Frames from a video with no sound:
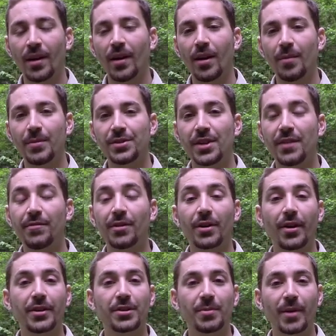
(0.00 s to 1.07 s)
It's even
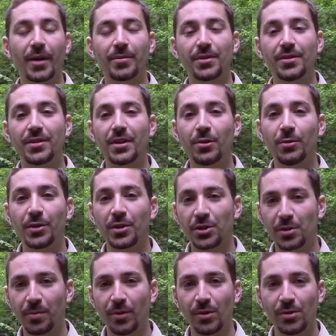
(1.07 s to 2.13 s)
going to be able to deal with the
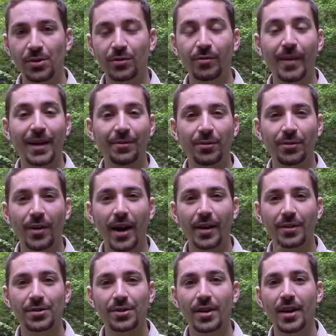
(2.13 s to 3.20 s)
spores from
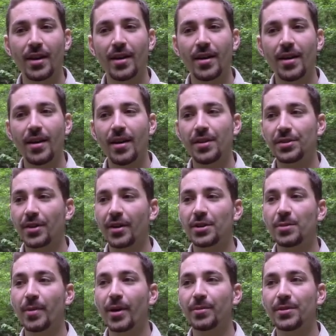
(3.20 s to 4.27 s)
anthrax. It's going
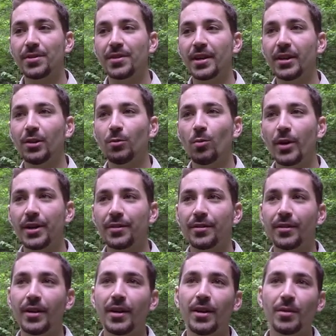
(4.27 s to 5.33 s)
to be able to deal
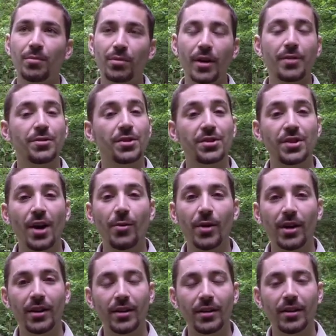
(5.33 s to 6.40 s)
with
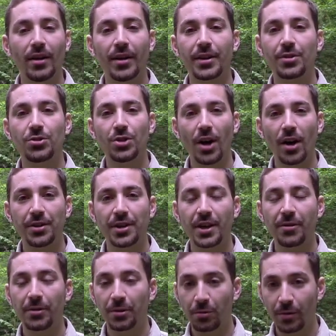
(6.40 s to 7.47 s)
protozoa like
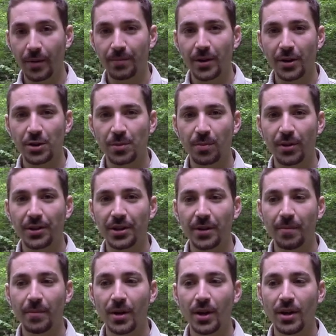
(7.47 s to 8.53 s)
Giardia and
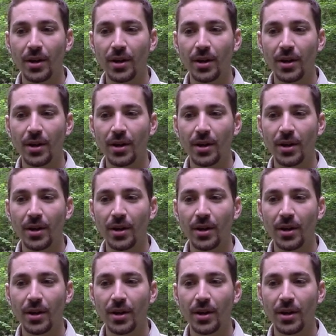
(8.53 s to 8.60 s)
Cryptosporidium.